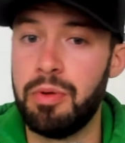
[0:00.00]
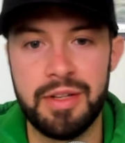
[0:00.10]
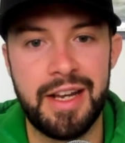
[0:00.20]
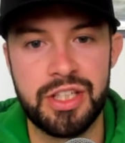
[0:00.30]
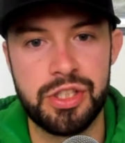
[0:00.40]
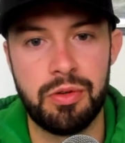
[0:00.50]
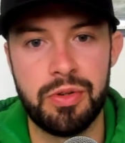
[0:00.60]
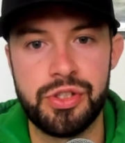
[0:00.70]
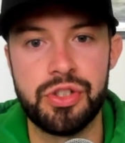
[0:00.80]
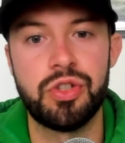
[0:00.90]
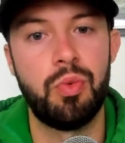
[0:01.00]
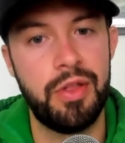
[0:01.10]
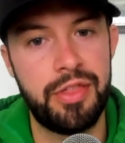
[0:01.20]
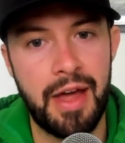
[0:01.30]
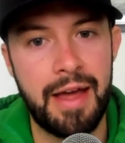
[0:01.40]
in the next generation so
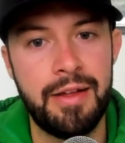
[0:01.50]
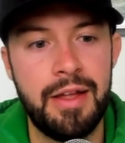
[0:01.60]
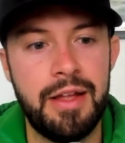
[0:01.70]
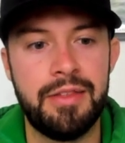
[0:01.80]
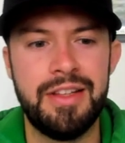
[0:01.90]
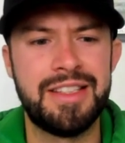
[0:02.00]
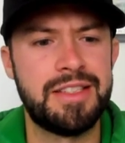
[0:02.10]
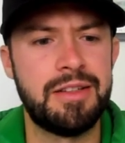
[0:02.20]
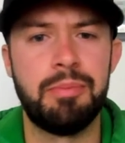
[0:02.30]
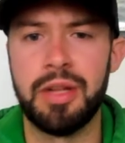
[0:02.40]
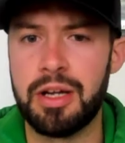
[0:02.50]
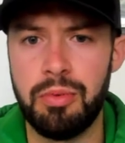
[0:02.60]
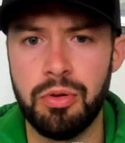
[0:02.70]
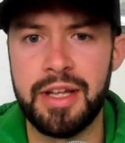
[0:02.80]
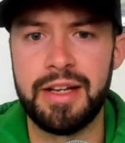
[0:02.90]
with that this is
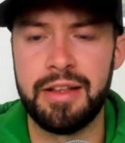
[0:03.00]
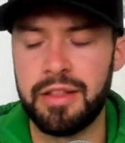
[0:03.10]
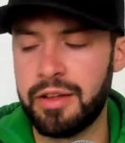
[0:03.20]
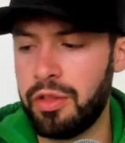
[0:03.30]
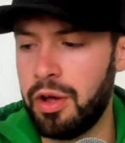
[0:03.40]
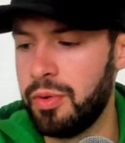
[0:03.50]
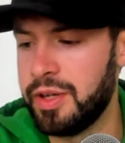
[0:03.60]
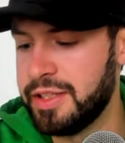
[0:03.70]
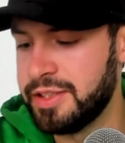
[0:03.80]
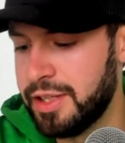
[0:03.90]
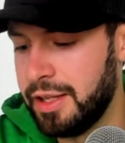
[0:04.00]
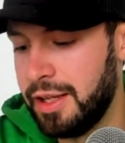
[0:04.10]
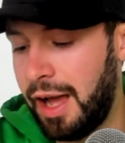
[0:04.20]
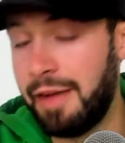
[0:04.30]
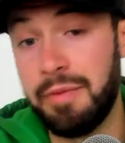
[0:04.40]
applicable to anything though is
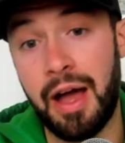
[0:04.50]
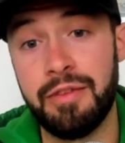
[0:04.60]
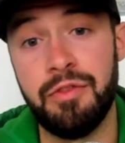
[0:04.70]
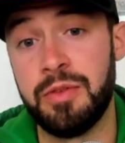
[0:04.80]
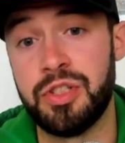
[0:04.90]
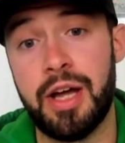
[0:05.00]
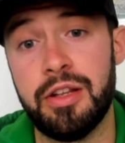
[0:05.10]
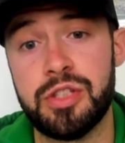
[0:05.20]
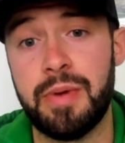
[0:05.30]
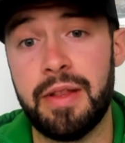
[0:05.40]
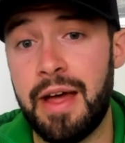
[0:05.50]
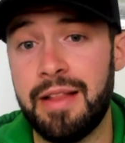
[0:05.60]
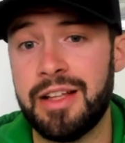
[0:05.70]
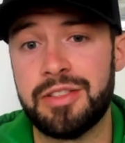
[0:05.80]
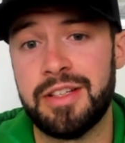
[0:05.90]
i've, I've been challenged by
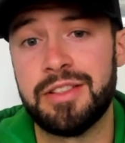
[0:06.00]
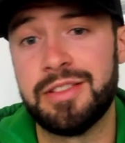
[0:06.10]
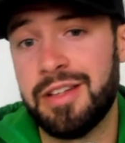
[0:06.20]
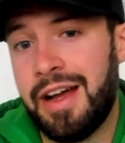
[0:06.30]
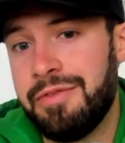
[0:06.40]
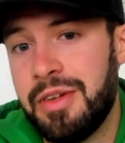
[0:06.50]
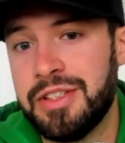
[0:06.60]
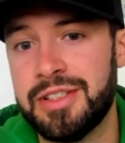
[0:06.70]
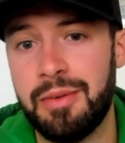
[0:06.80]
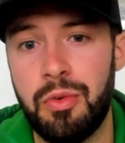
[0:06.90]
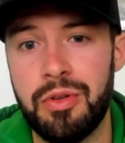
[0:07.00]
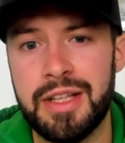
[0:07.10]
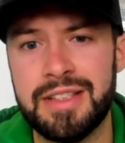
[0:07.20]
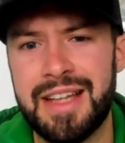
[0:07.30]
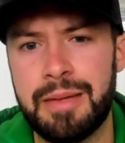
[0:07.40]
that that's just, i've been someone
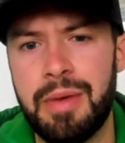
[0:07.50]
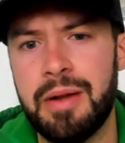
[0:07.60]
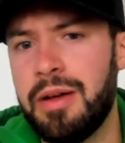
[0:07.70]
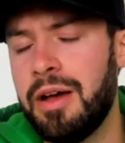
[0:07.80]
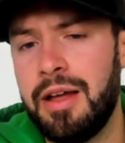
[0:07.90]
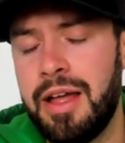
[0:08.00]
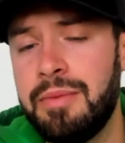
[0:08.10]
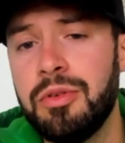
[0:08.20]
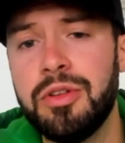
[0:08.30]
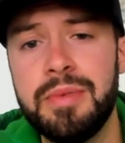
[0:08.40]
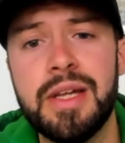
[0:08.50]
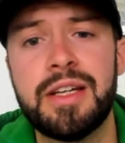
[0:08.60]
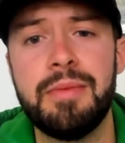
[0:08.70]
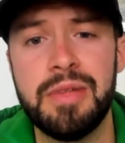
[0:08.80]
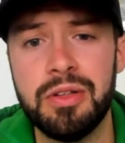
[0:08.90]
that's like been a, a, able to be a
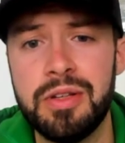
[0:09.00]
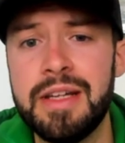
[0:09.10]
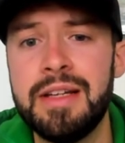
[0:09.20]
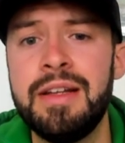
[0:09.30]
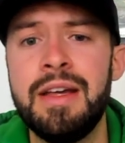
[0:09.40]
chameleon